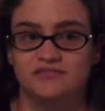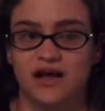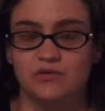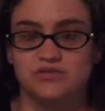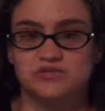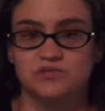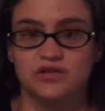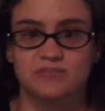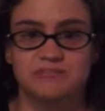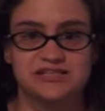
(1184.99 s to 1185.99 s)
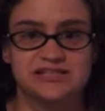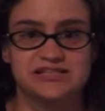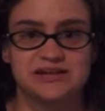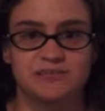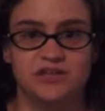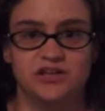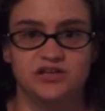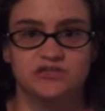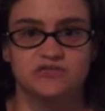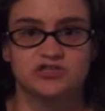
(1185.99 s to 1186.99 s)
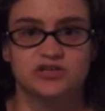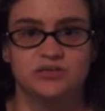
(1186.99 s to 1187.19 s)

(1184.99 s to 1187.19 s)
I was really missing something huge.